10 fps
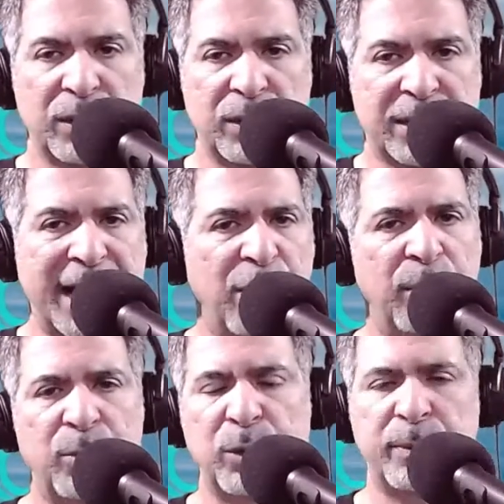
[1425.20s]

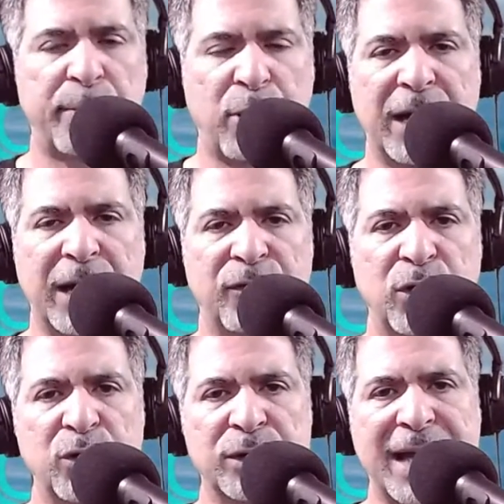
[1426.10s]
terrible, and we've been praying for
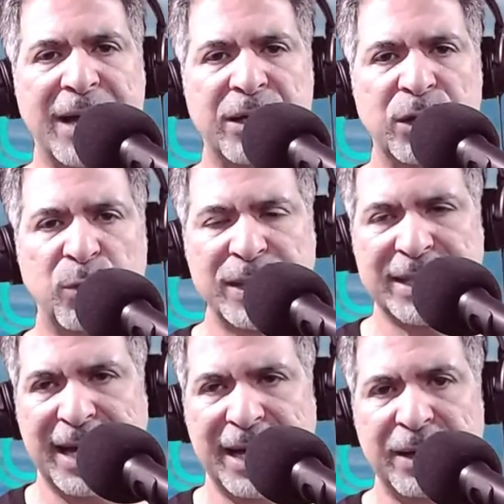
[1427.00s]
those down in
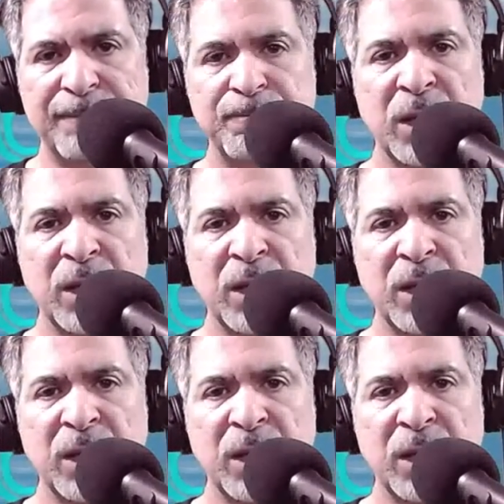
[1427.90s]
Louisiana.